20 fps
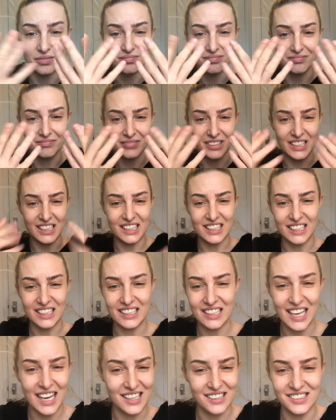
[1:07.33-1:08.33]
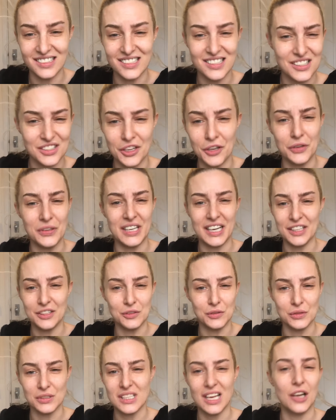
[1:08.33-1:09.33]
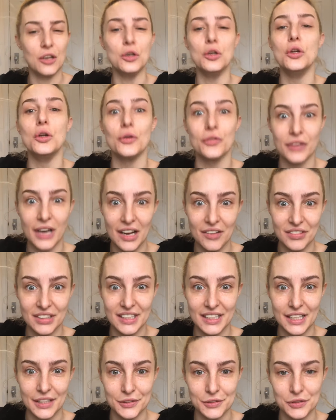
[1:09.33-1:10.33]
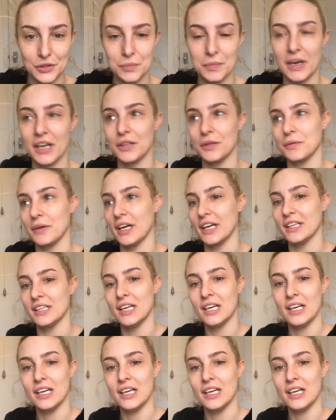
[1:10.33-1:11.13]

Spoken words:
mingy hands, no nails. I love having nails, by the way.